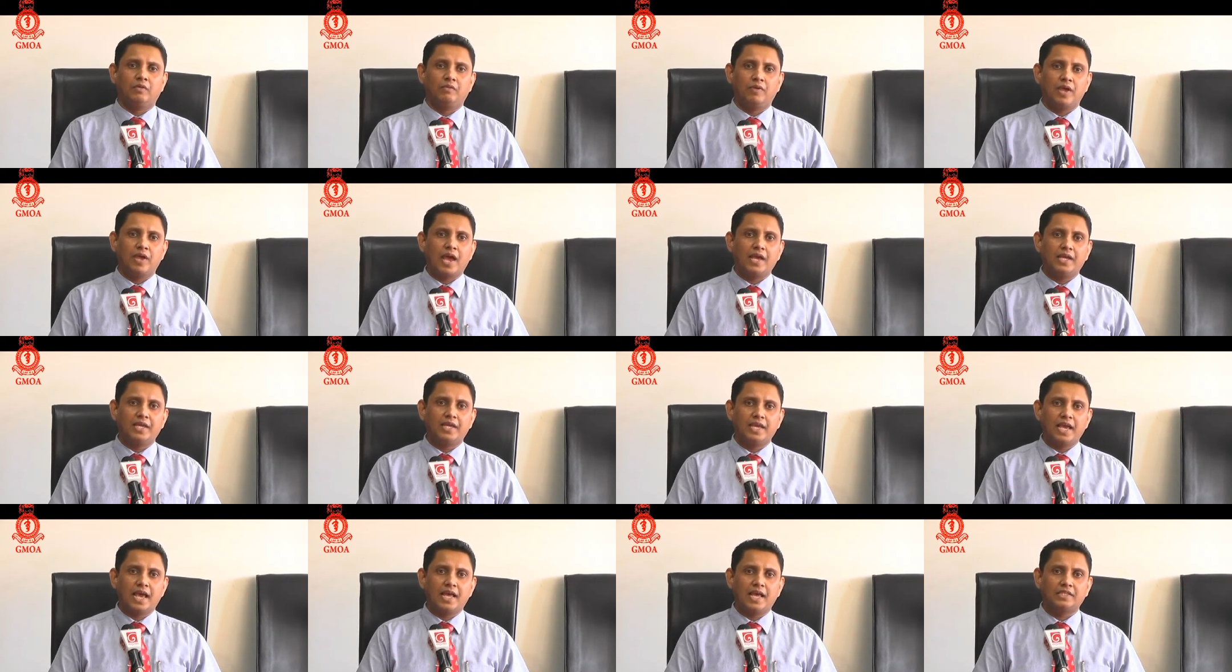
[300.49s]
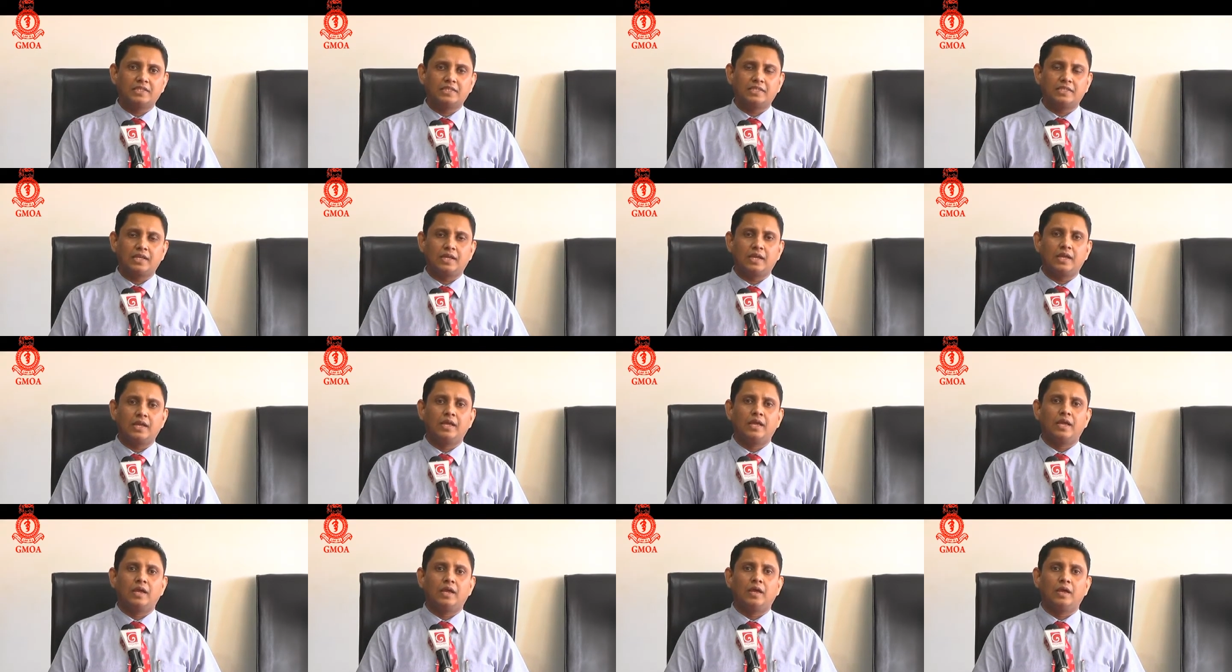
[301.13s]
where he has
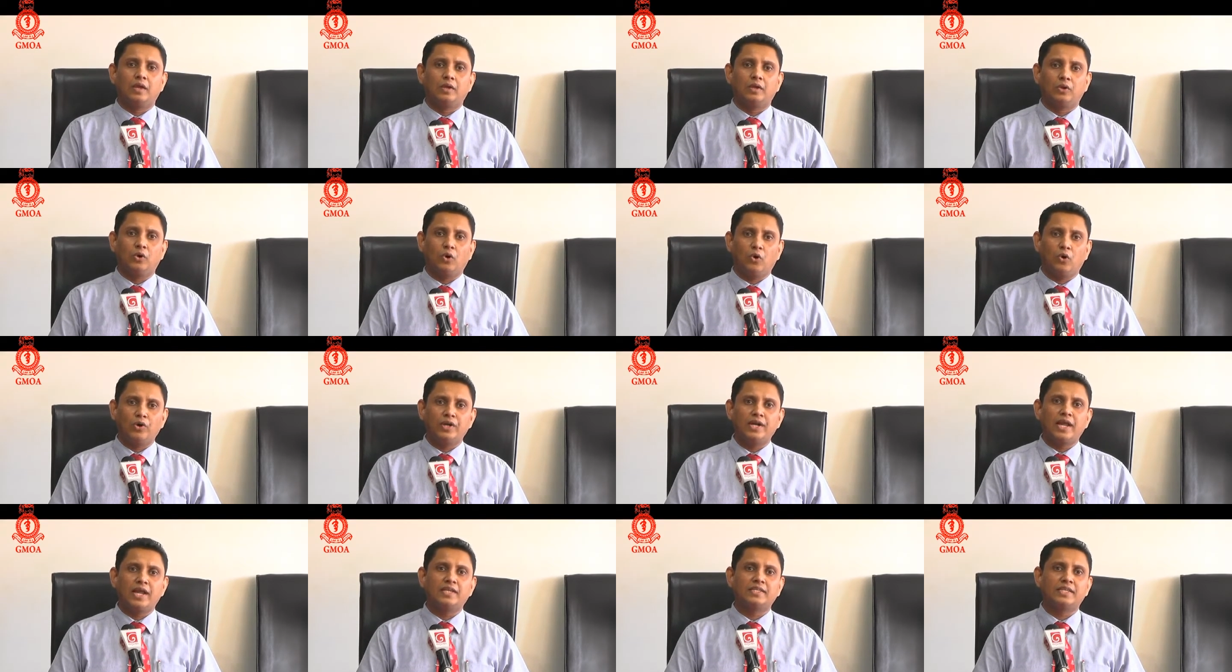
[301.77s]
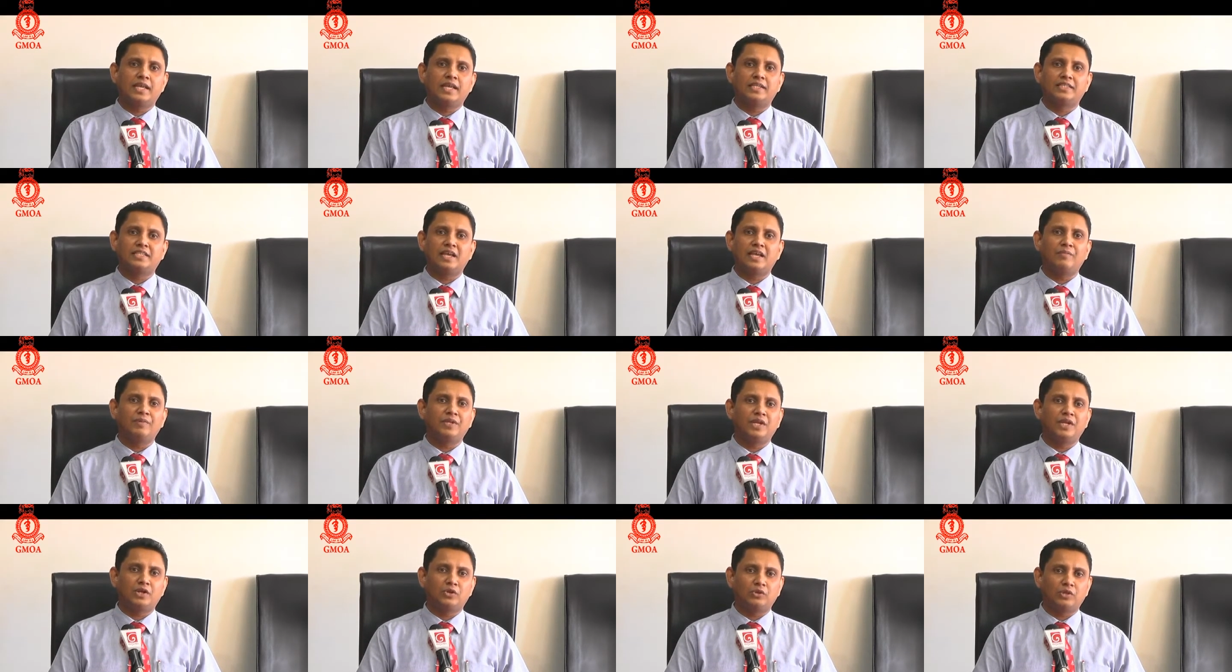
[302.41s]
gone as the
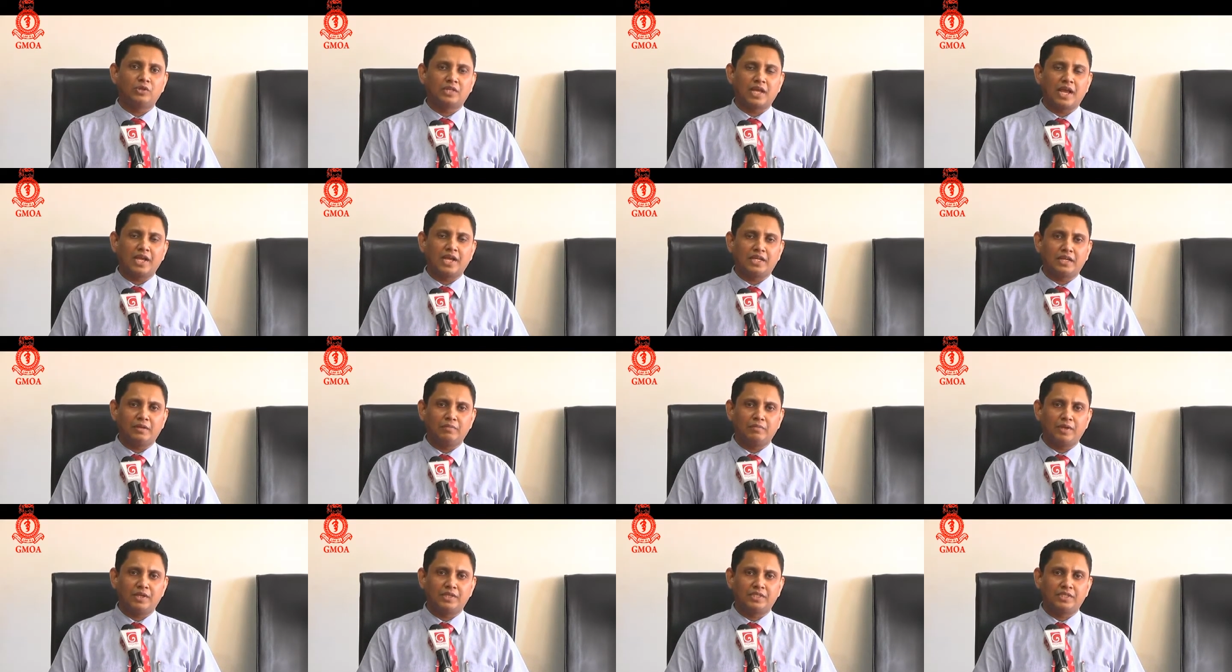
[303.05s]
examiner to the SITEM